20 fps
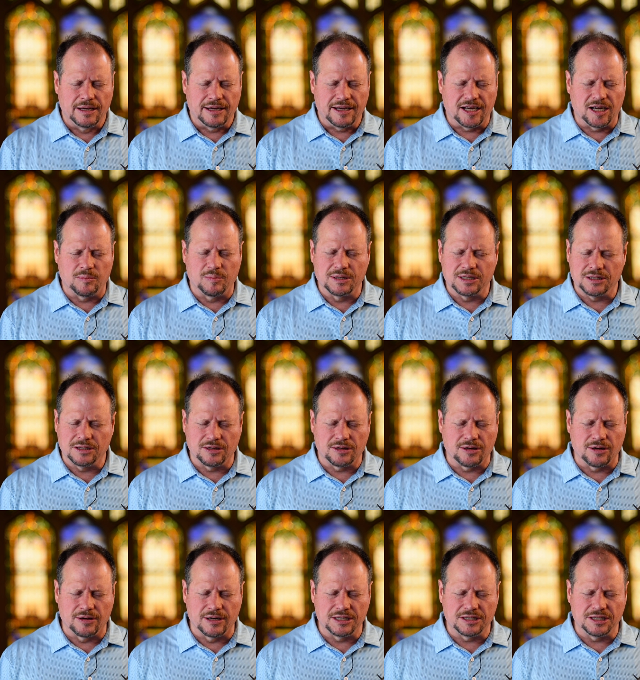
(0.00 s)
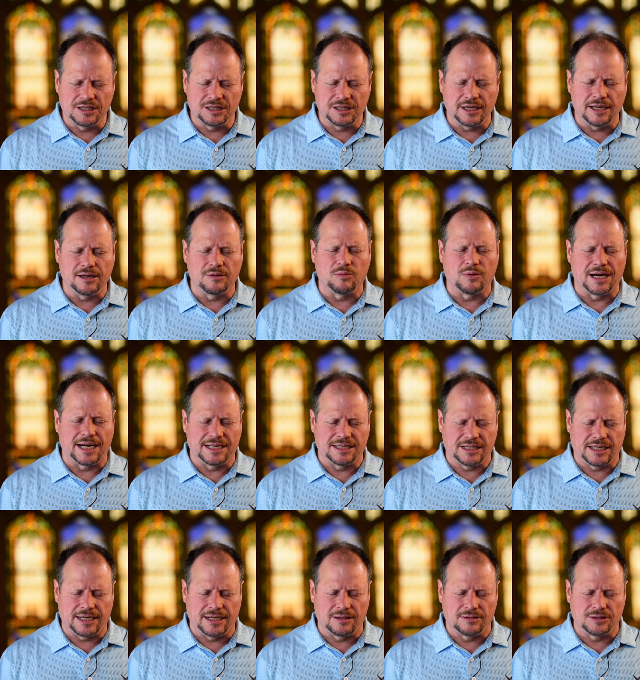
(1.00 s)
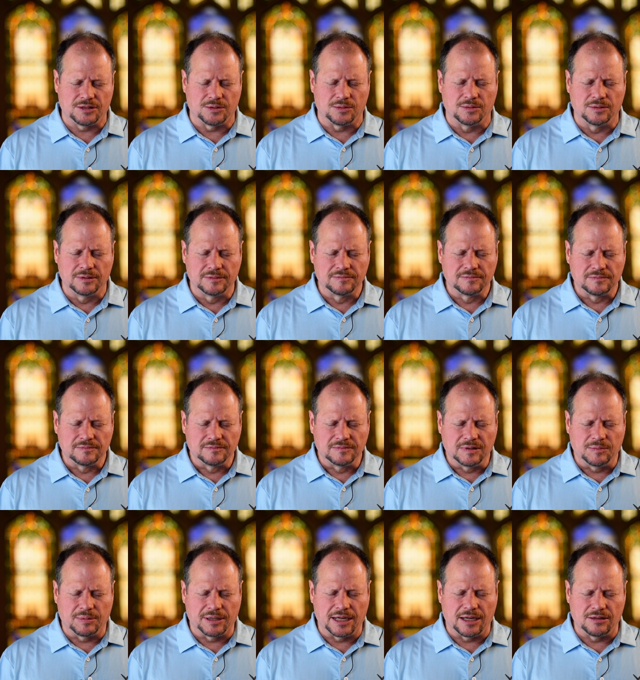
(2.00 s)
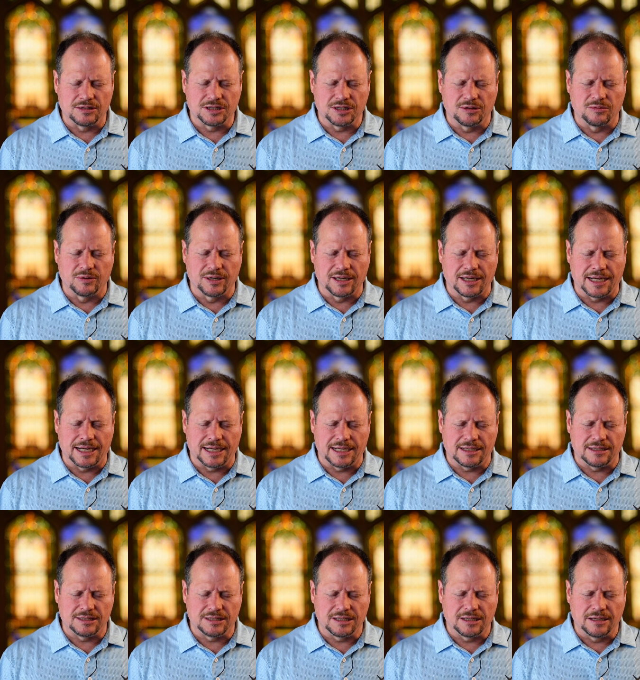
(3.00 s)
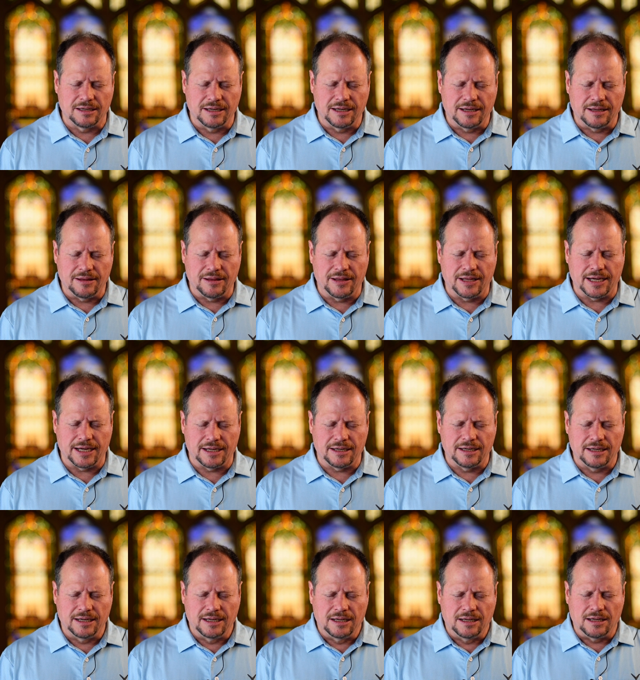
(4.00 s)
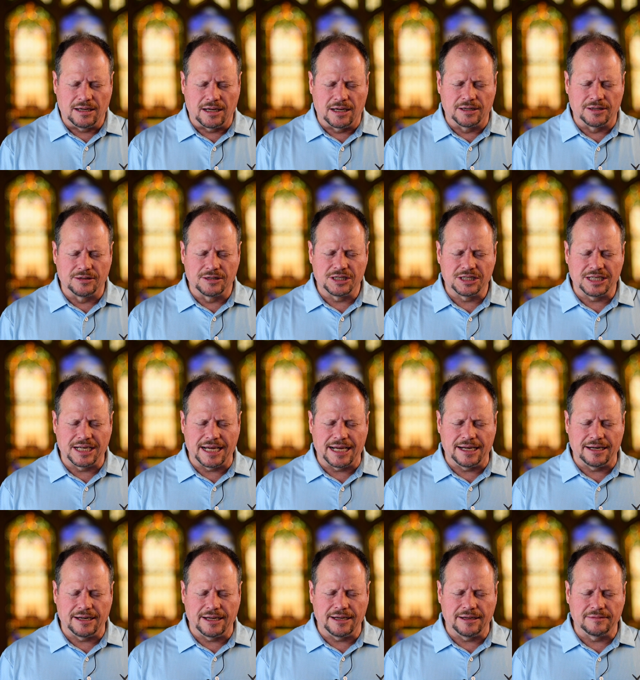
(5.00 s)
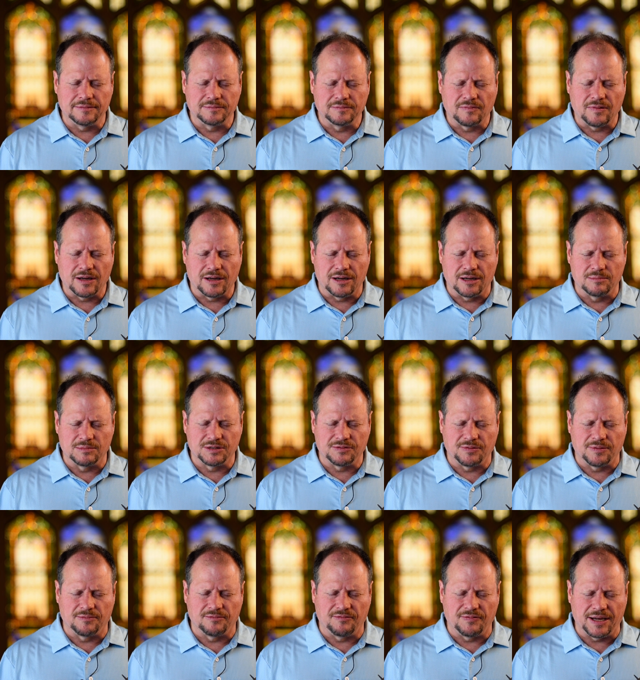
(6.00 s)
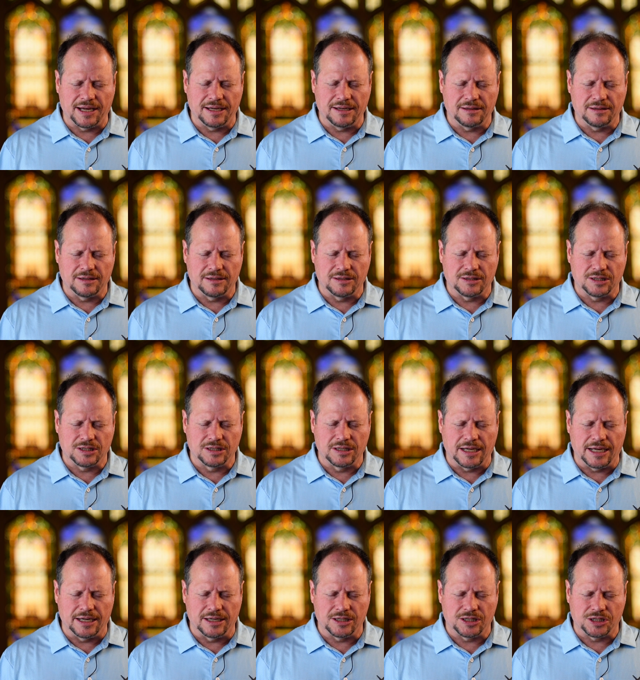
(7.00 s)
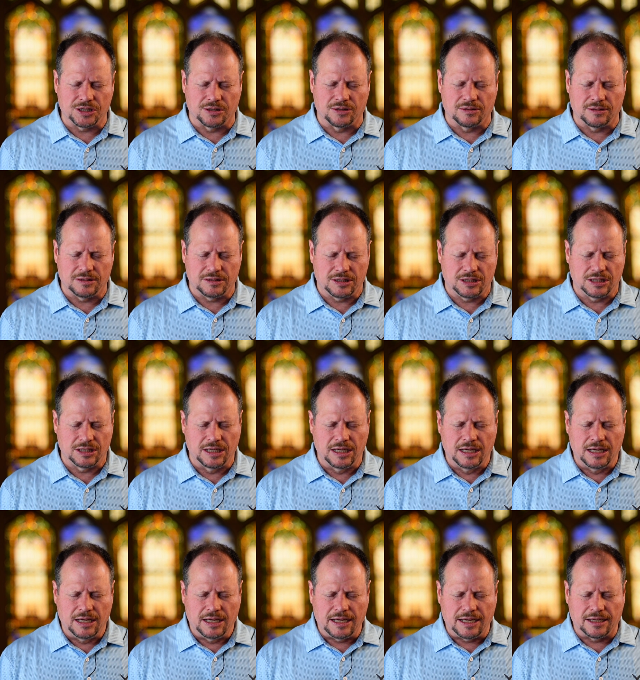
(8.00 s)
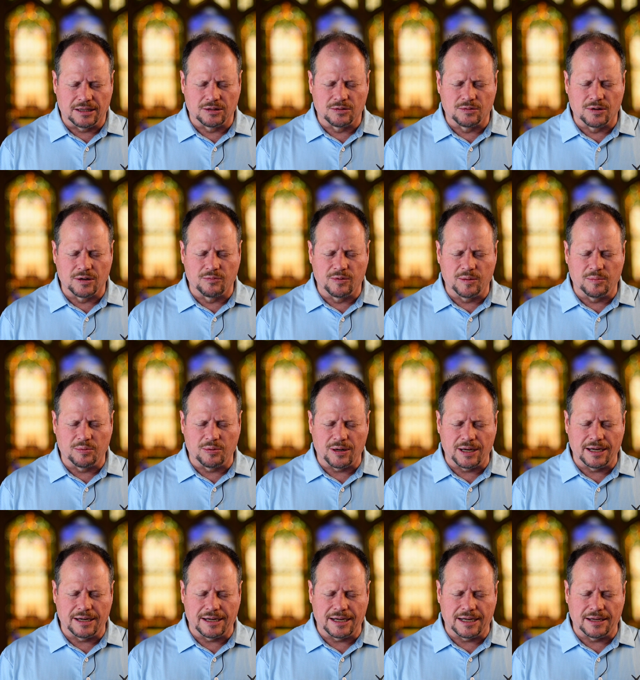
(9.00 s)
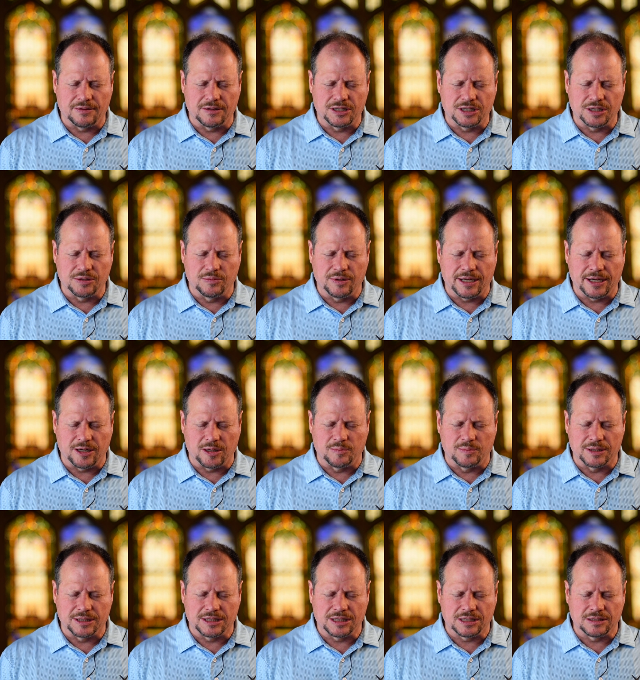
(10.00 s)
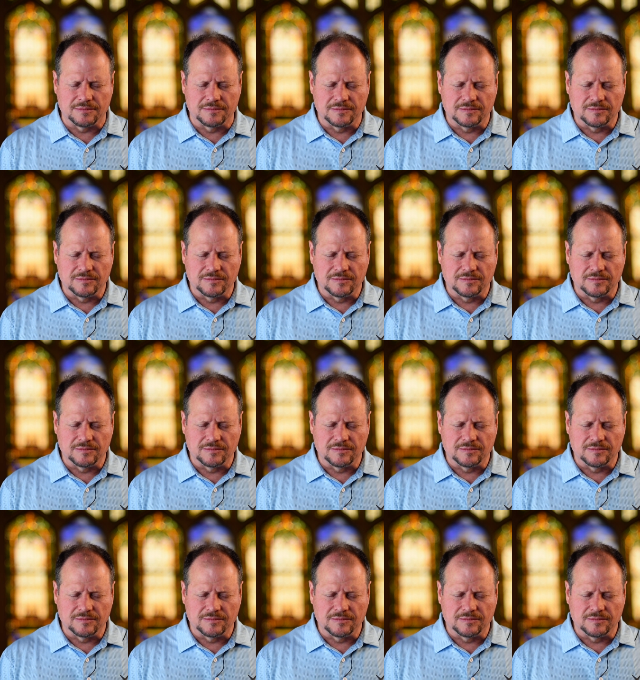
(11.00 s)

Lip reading: Help us the courage to seek wise counsel, but also realize that understanding comes from faith and assurance. And Lord, we pray now that you would help us